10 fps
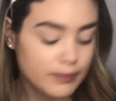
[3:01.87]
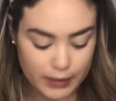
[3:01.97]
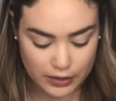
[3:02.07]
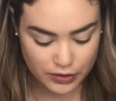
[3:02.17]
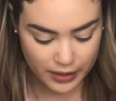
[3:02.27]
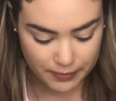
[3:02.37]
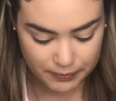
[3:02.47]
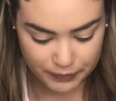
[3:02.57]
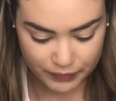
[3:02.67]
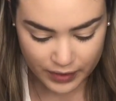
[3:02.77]
brows are
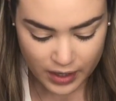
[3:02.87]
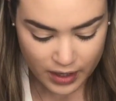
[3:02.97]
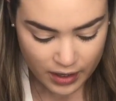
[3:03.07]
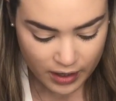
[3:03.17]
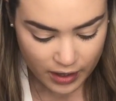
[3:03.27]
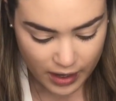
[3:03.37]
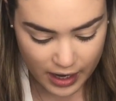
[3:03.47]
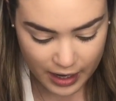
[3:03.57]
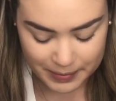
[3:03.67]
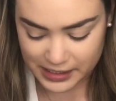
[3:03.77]

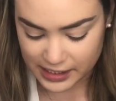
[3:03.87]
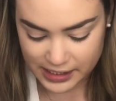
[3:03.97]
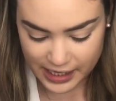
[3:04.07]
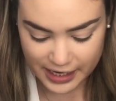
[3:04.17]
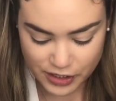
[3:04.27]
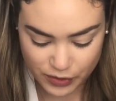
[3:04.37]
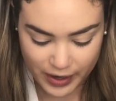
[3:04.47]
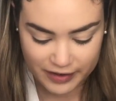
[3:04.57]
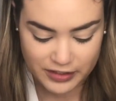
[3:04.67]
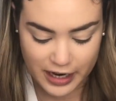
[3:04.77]
done. Since I do
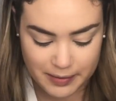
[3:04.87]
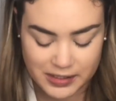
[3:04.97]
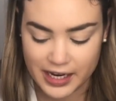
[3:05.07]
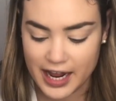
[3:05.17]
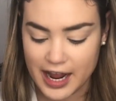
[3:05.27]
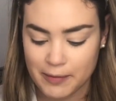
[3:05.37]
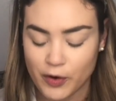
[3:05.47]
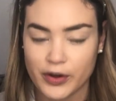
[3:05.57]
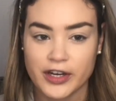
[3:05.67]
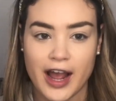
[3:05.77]
have time today, I'm
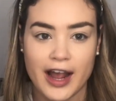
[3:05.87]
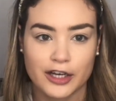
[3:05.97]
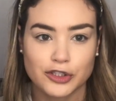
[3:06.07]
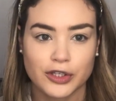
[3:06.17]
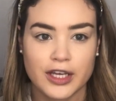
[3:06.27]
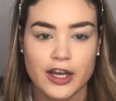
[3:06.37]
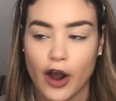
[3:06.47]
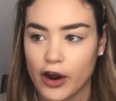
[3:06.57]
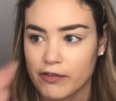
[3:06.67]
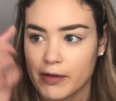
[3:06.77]
going to actually
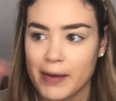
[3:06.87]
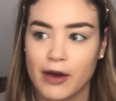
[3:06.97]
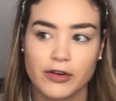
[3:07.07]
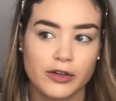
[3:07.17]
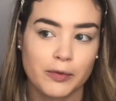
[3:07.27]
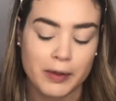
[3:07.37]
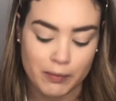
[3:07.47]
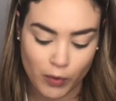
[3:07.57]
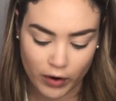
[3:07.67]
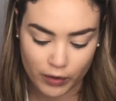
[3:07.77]
carve them out a little bit
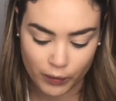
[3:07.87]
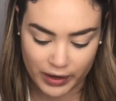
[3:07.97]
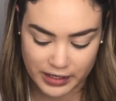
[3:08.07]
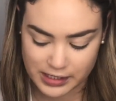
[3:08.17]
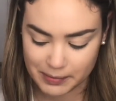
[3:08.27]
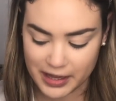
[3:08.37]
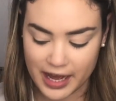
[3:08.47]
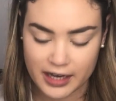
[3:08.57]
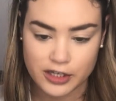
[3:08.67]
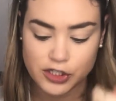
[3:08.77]
more with some of
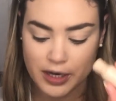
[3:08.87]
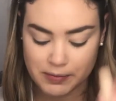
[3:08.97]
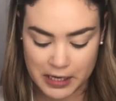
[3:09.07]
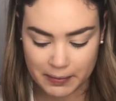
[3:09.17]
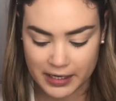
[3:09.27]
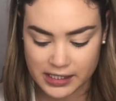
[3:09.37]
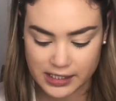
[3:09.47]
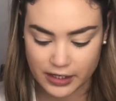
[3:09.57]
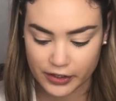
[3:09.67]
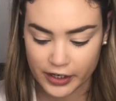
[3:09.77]
that Shape Tape
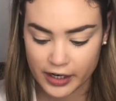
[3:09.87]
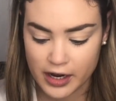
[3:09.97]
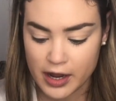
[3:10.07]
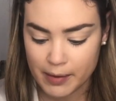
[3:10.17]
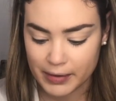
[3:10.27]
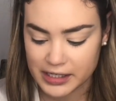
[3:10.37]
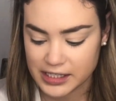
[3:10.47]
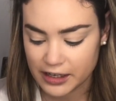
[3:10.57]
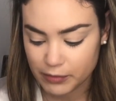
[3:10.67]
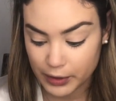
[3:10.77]
Concealer. But
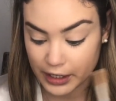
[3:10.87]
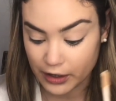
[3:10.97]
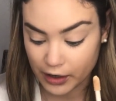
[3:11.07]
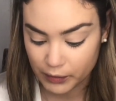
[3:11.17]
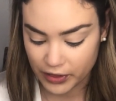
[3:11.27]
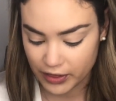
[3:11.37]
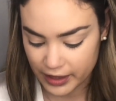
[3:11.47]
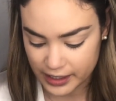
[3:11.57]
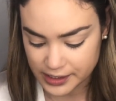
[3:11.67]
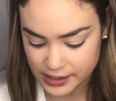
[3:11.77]
instead of putting it on with
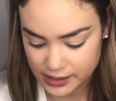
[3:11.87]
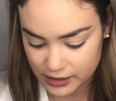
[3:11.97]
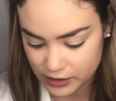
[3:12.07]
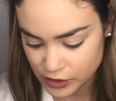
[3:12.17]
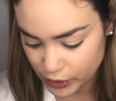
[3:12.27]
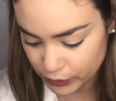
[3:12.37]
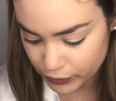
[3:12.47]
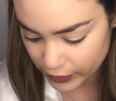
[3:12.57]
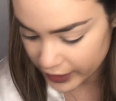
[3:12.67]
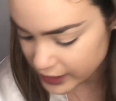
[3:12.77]
this doe
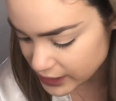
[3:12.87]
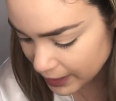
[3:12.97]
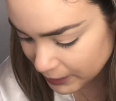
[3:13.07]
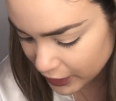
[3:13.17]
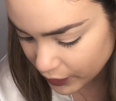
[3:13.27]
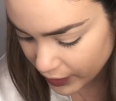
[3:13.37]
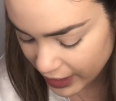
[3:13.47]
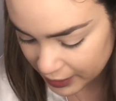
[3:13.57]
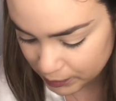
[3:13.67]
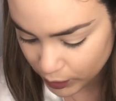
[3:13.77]
foot, I'm gonna go
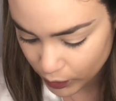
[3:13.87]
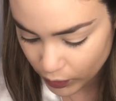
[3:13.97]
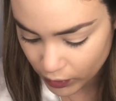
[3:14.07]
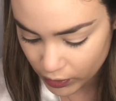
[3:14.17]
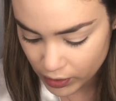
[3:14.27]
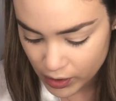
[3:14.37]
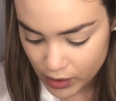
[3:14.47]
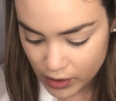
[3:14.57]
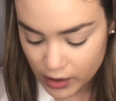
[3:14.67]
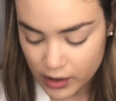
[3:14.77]
ahead and pull
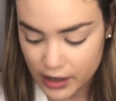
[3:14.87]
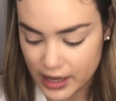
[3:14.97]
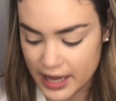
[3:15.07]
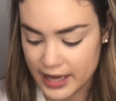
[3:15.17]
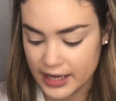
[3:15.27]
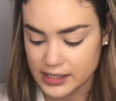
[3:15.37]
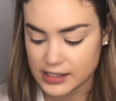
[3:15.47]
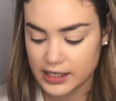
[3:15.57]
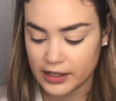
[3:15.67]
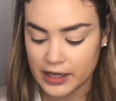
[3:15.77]
a
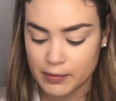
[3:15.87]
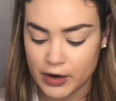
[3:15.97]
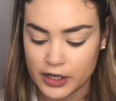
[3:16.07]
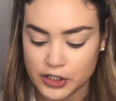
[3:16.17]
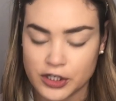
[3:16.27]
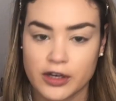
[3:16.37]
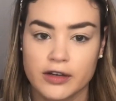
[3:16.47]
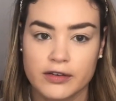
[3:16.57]
concealing brush.